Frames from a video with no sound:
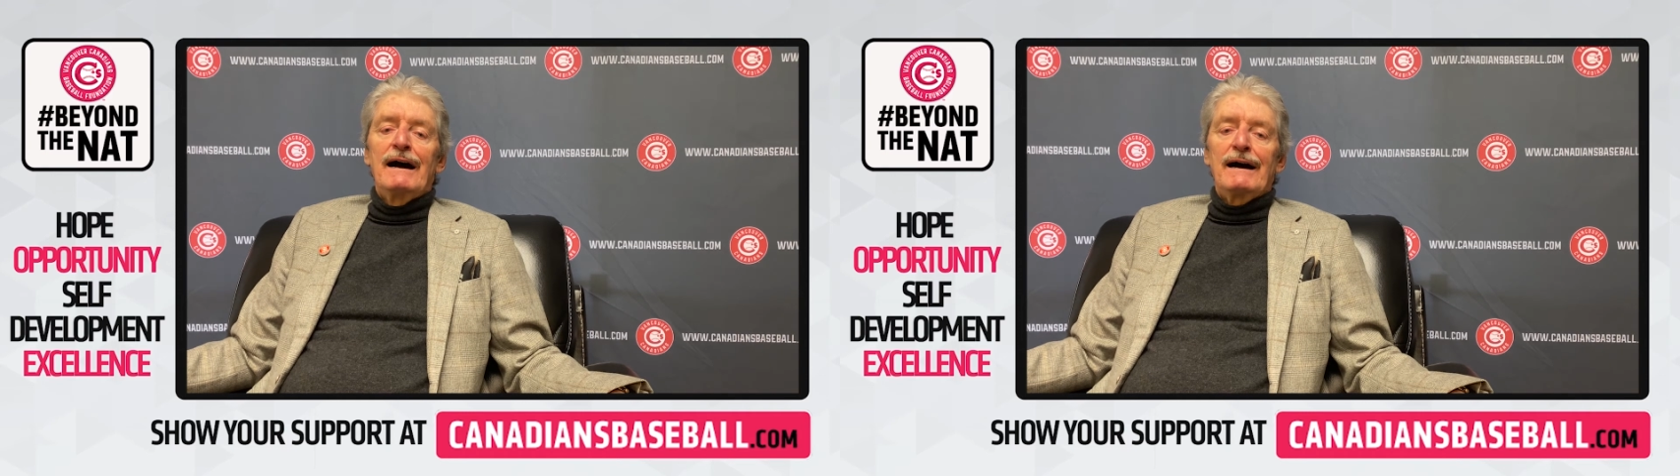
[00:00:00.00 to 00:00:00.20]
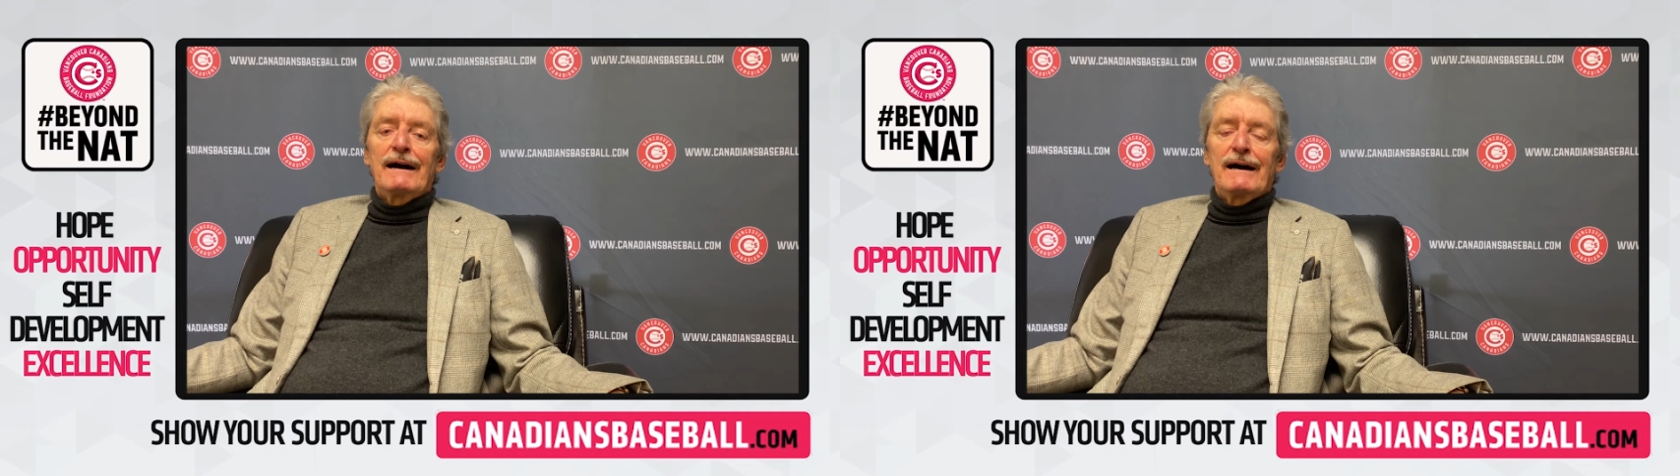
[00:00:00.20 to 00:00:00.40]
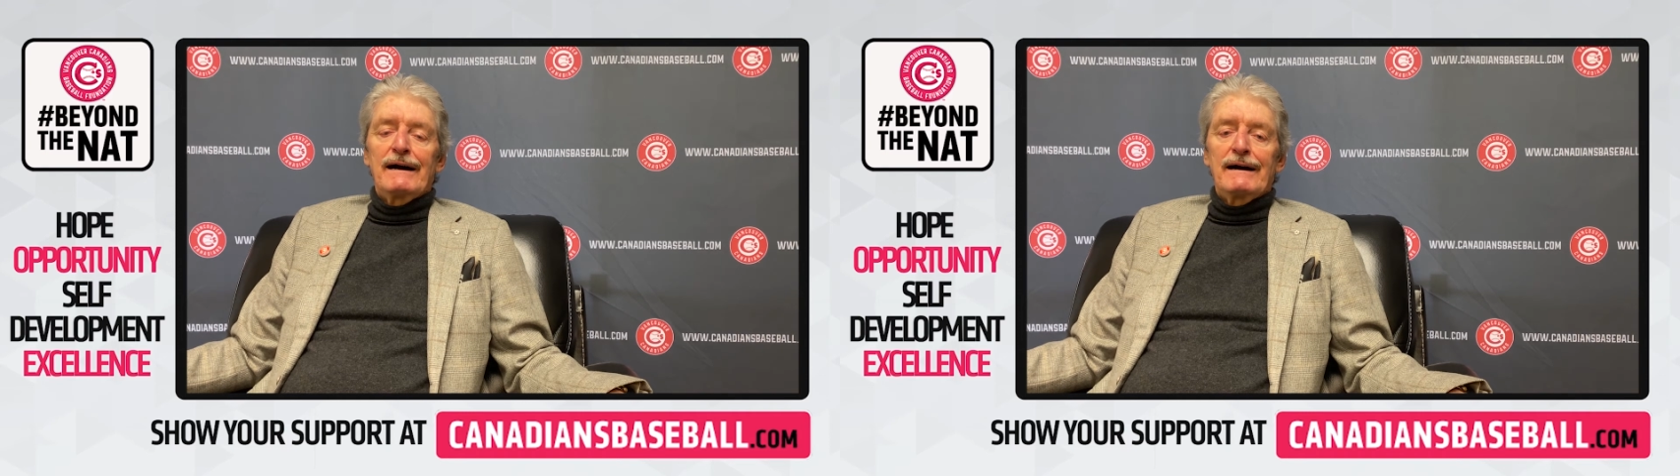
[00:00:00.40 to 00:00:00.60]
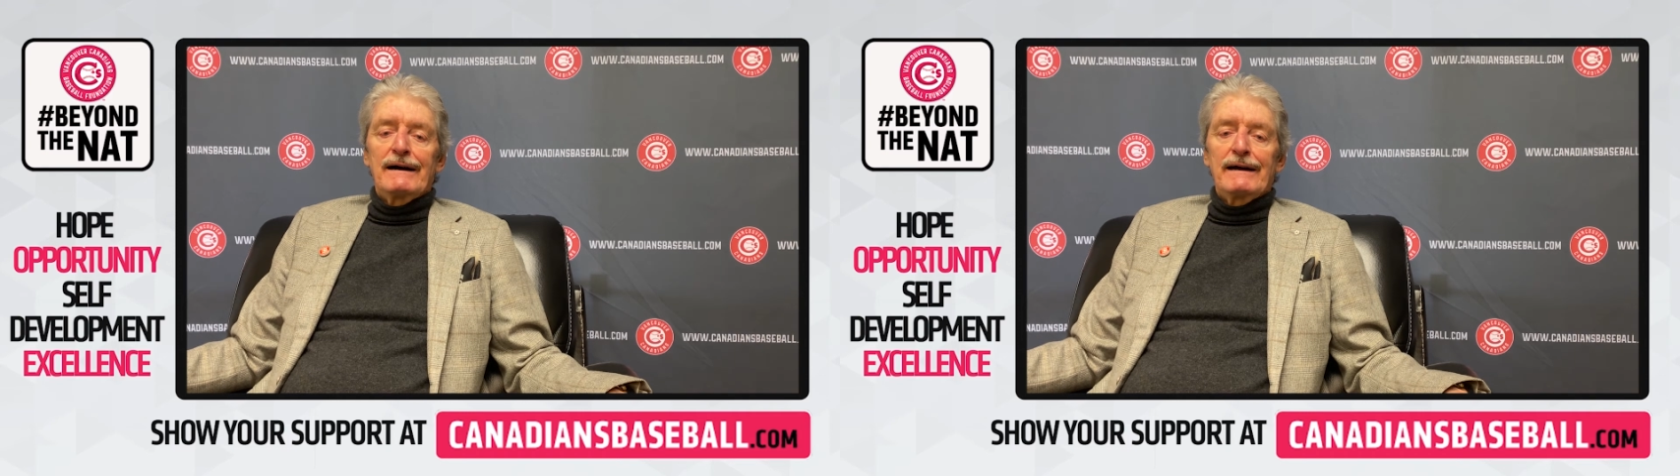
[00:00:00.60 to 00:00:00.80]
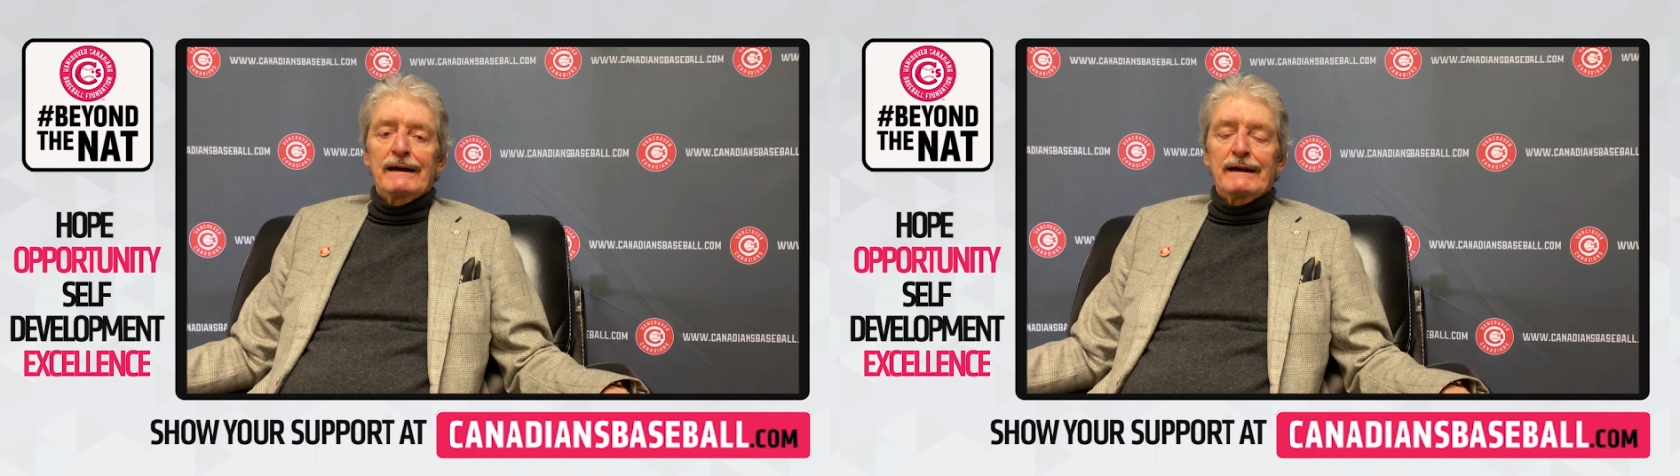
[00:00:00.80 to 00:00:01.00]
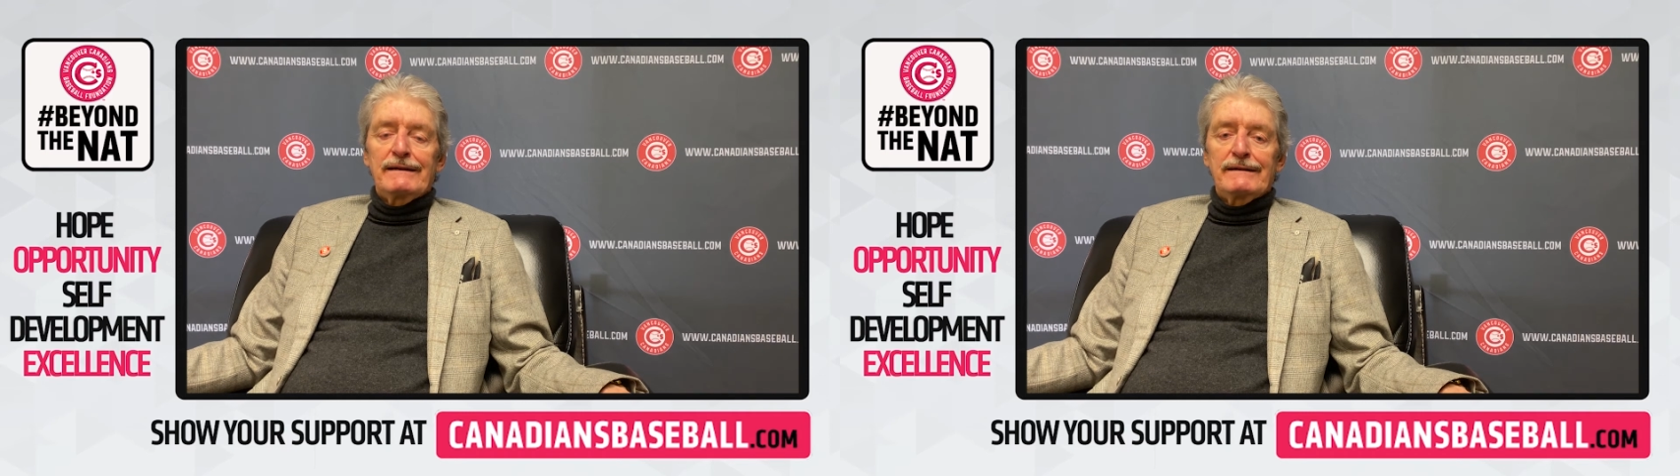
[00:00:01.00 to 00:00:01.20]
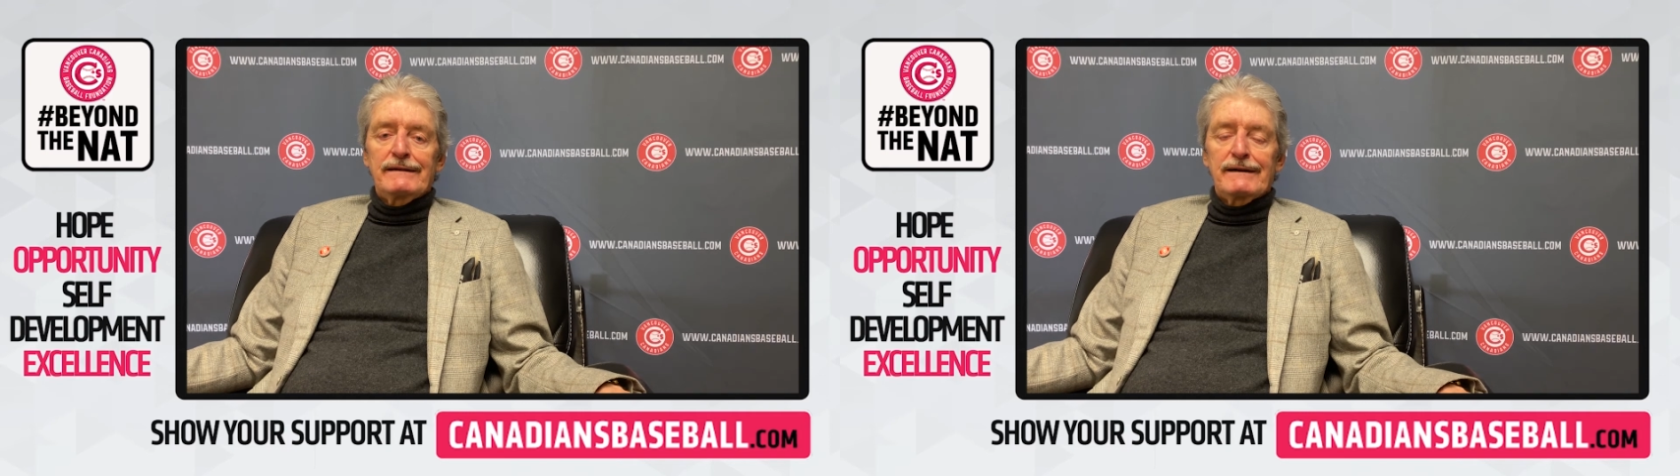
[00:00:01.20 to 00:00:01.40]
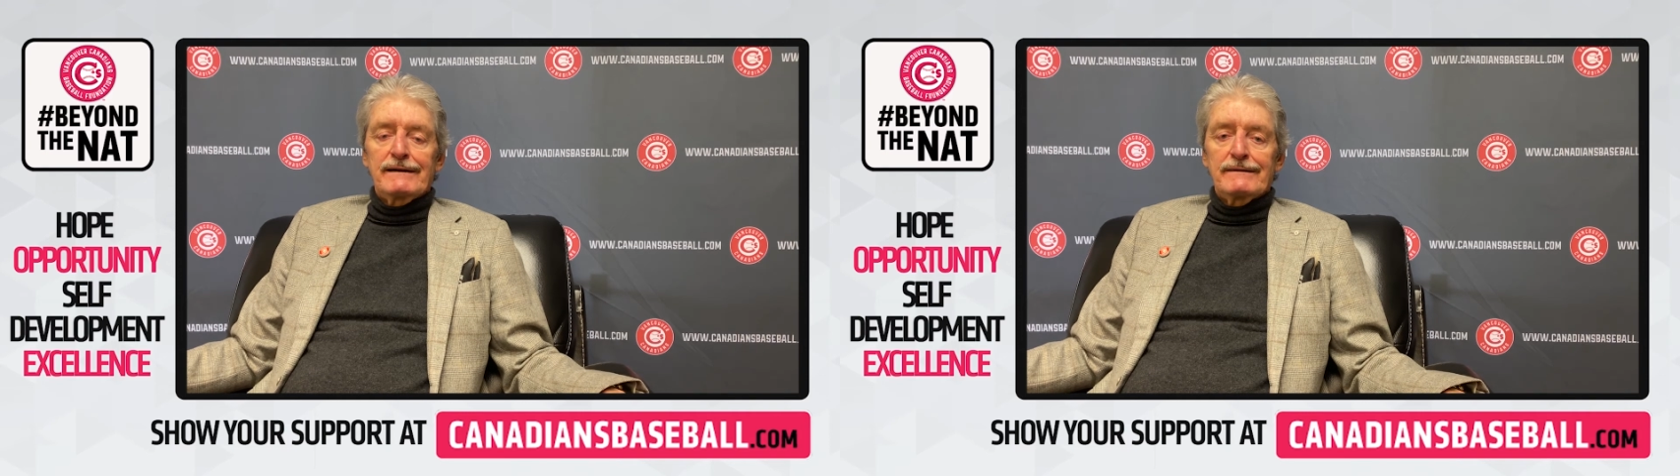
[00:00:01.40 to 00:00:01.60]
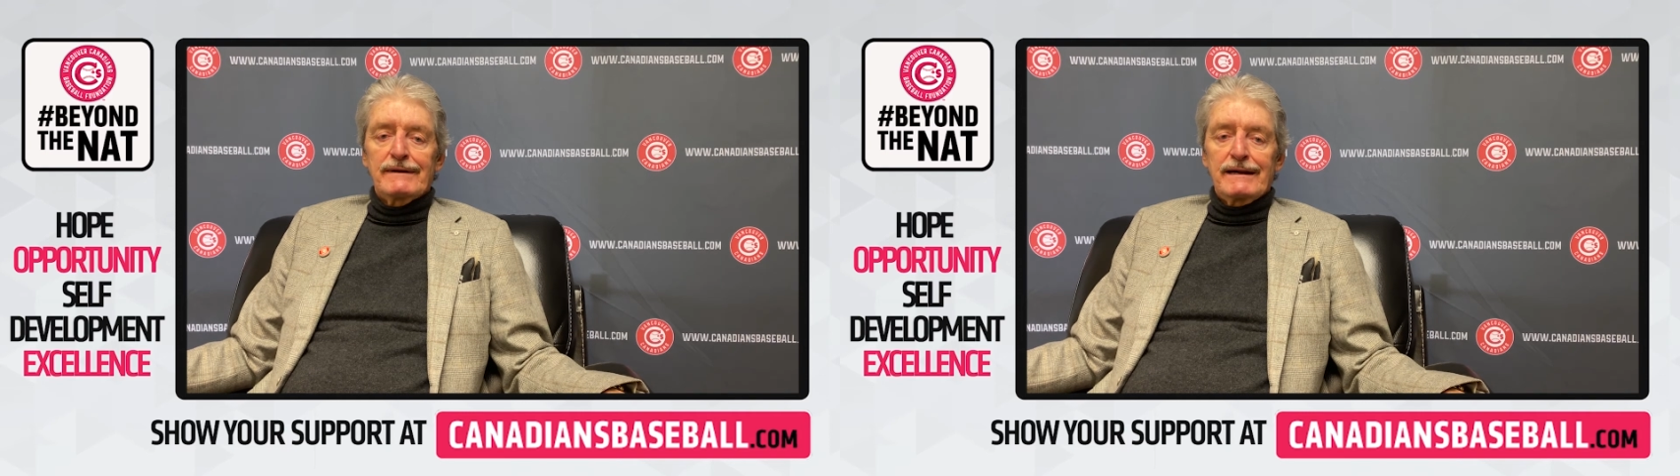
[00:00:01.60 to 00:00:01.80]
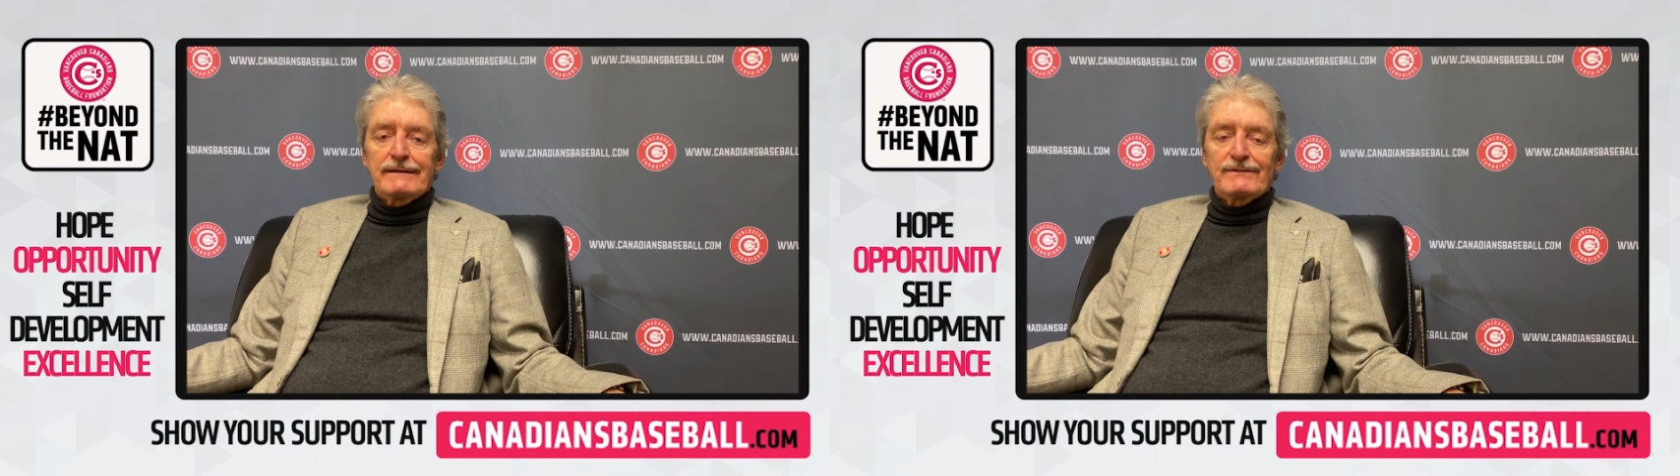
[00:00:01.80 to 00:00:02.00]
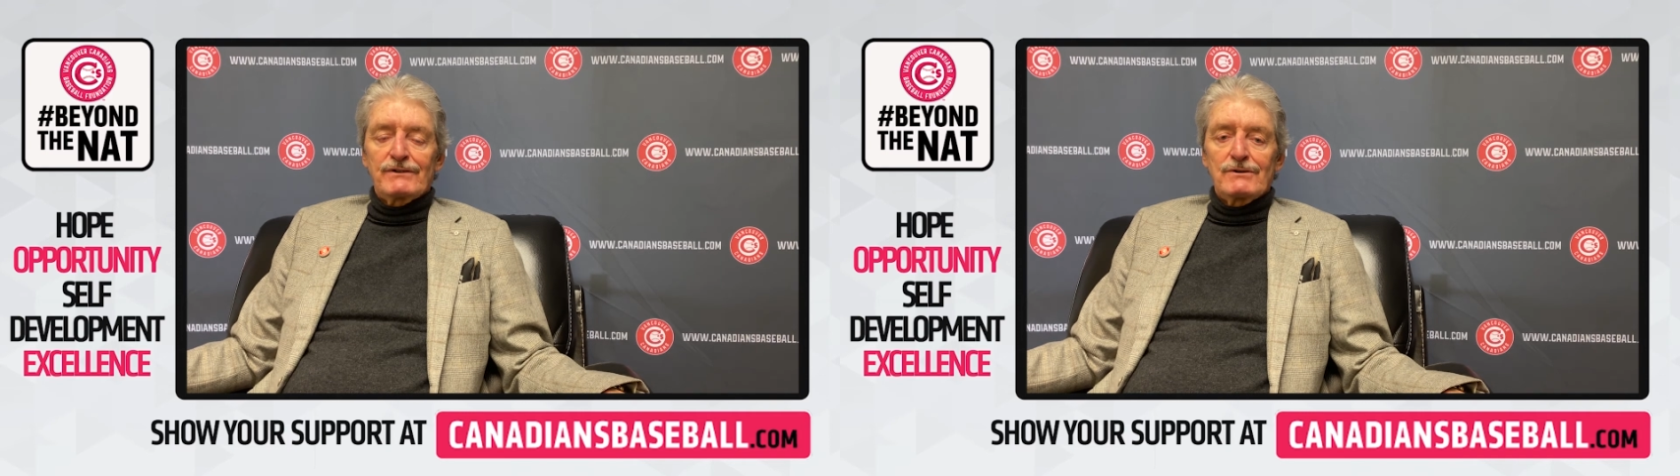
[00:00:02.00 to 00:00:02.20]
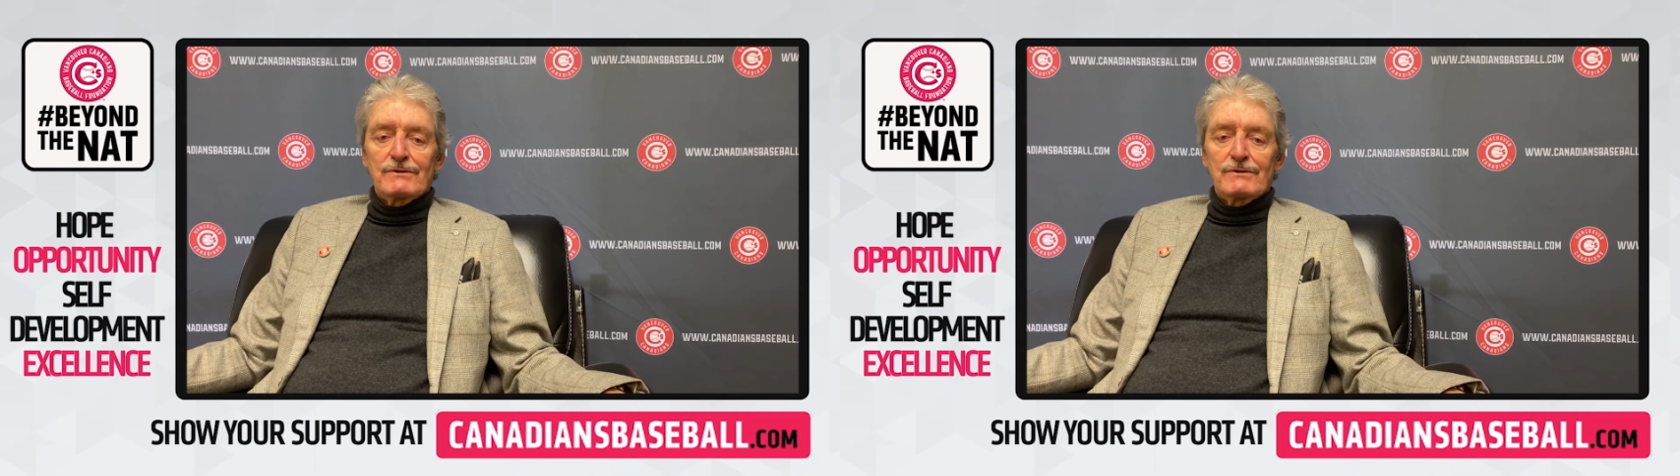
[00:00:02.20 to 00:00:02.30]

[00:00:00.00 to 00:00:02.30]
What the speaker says: and so